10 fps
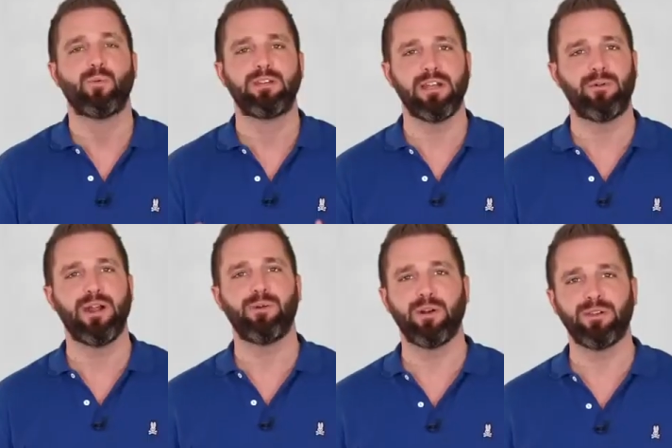We tend to
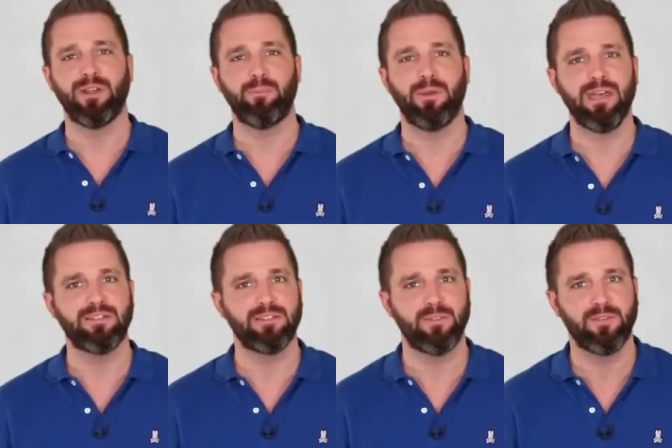write words on a
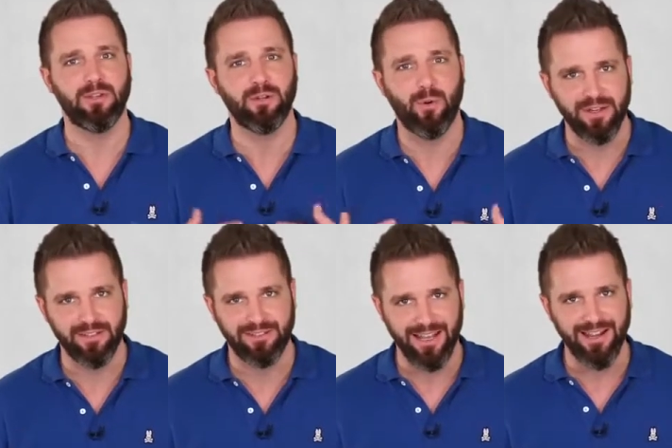page as if they're going to
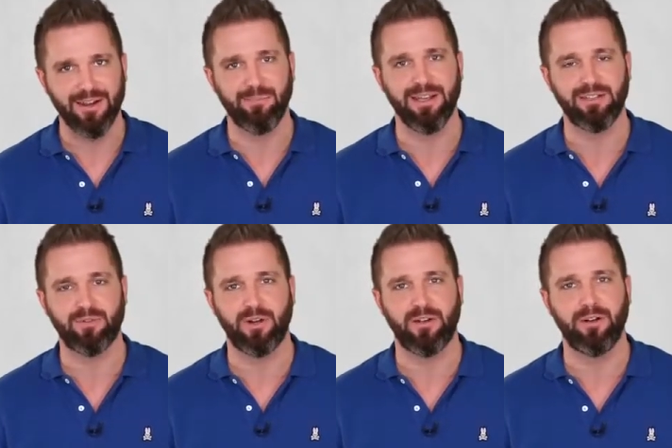stay on a page
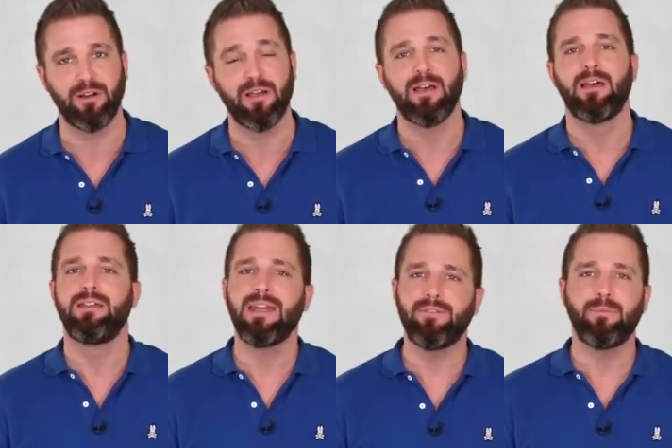forever,
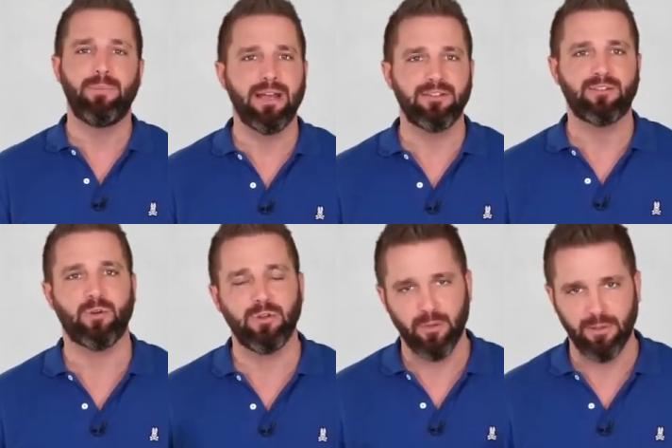never to pass
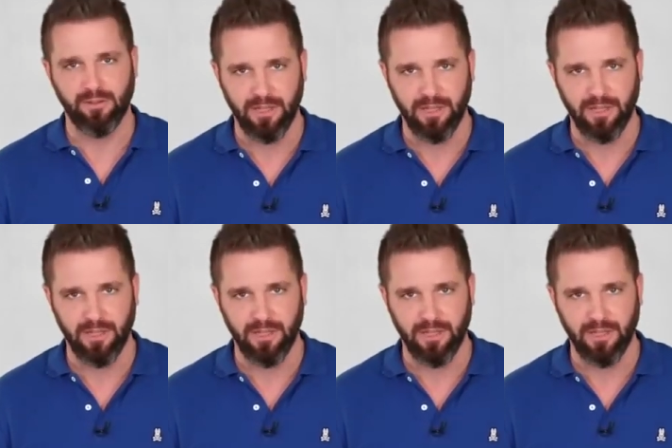through a human's